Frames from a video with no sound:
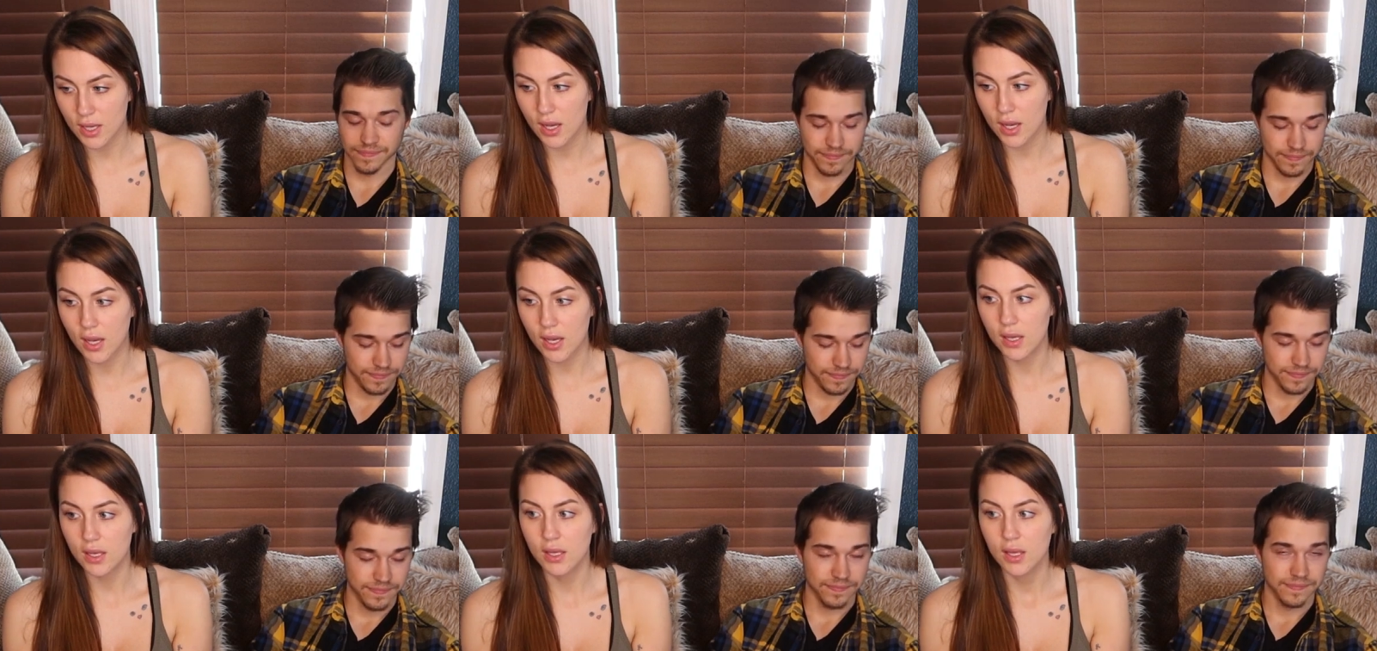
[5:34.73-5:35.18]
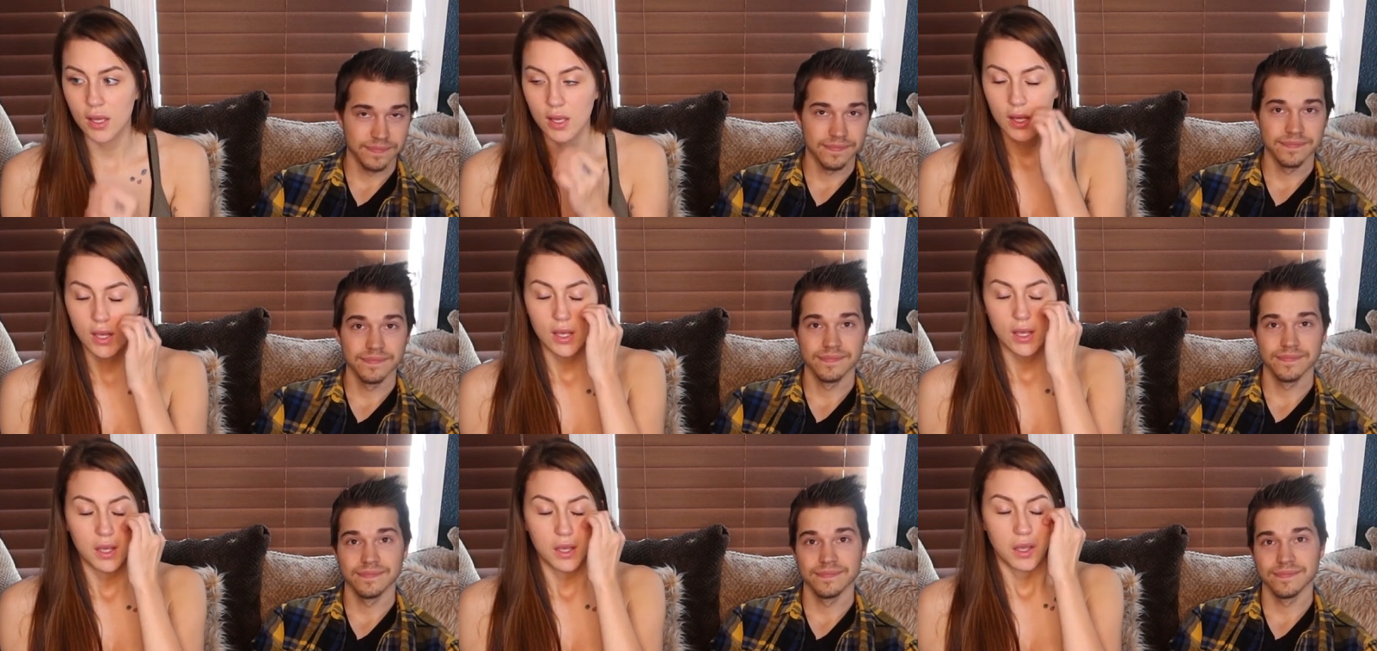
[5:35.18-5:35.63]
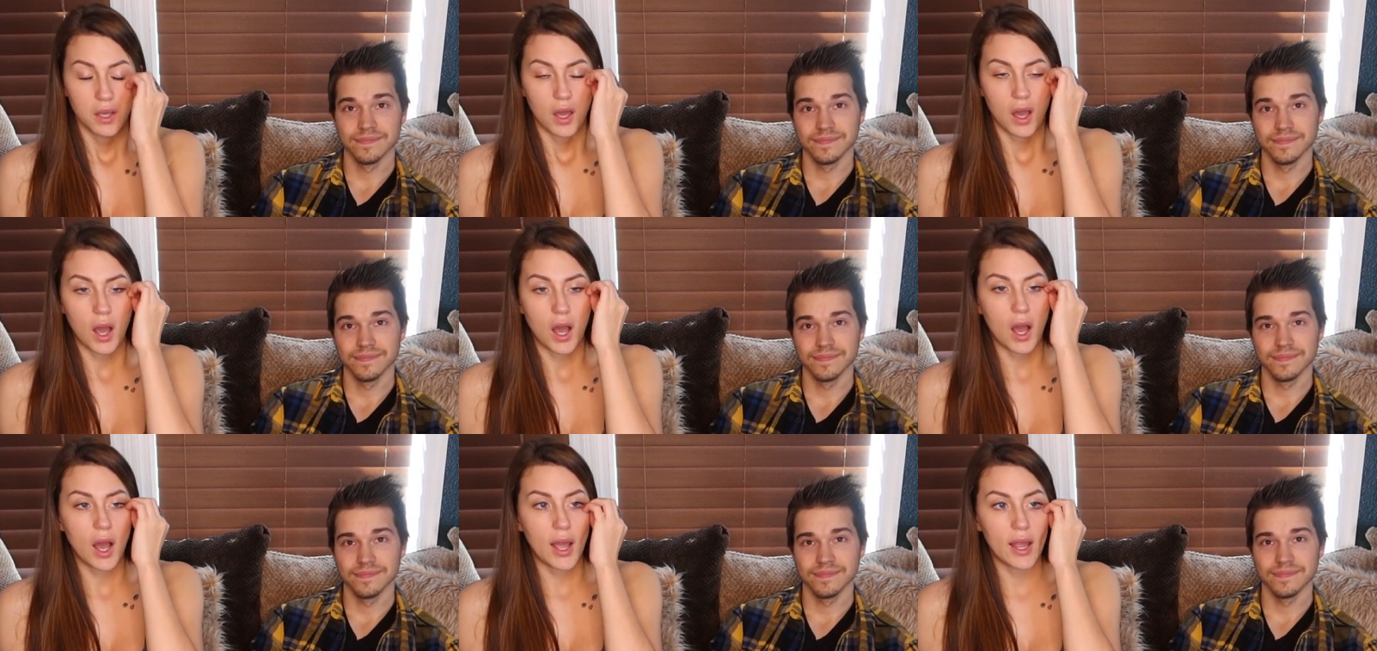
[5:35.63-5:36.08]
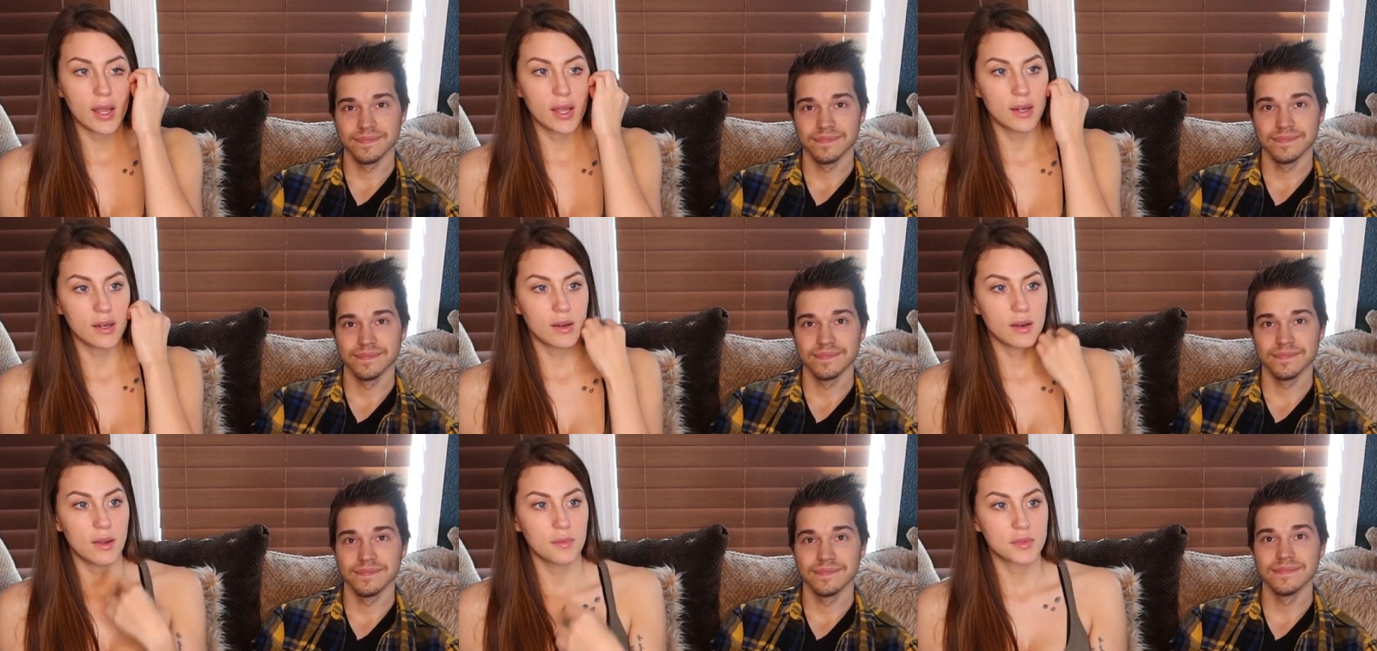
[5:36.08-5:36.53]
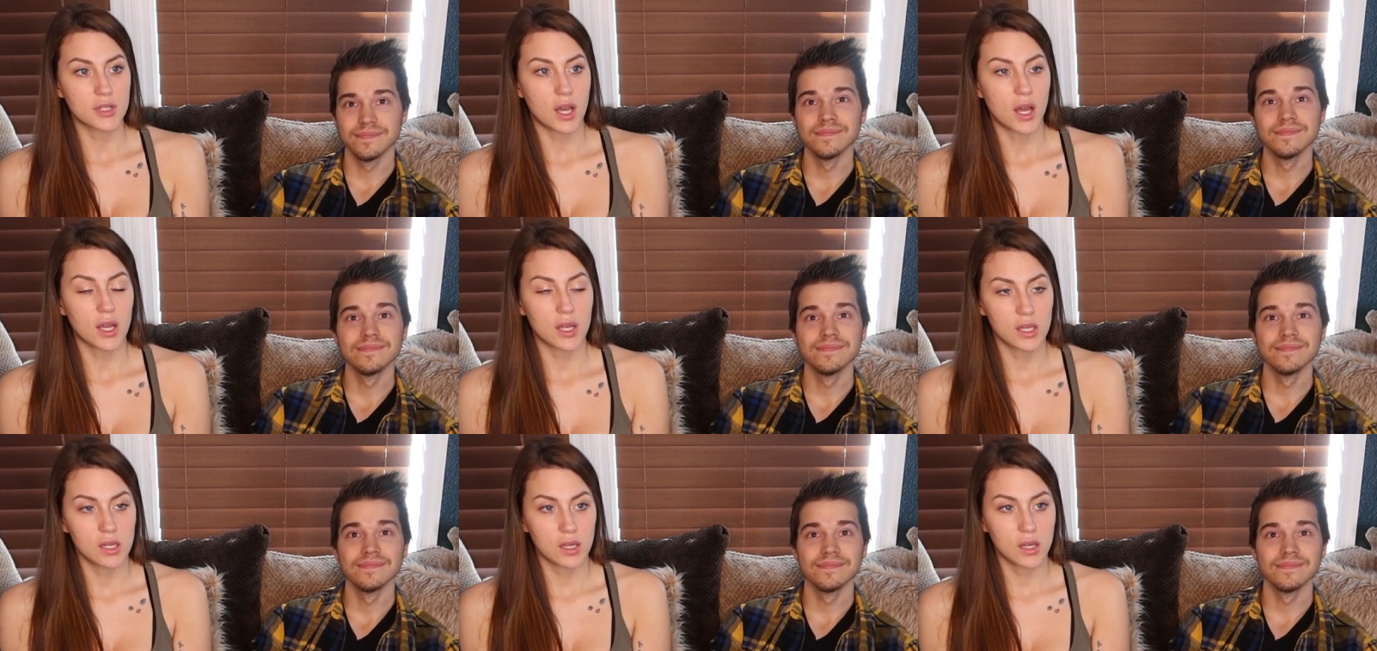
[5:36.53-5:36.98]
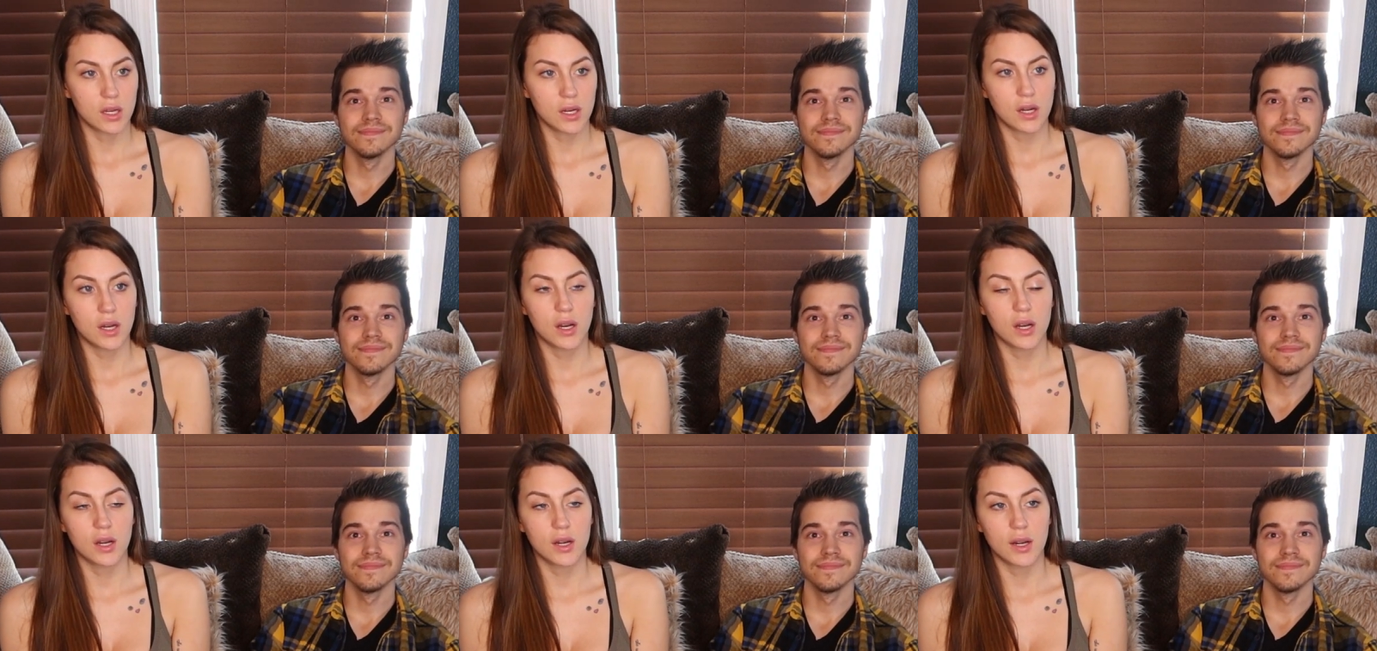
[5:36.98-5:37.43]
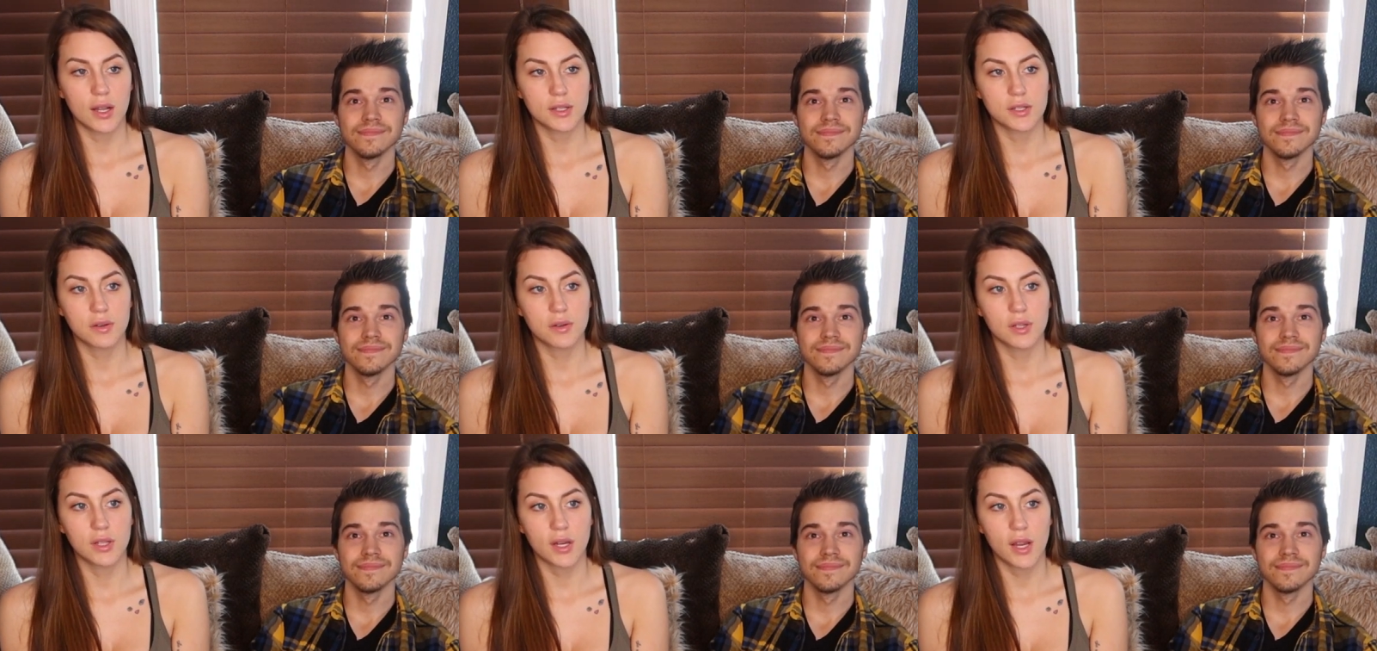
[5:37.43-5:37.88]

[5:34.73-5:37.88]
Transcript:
Speaker 1: uh, I ended up talking to her and I told her,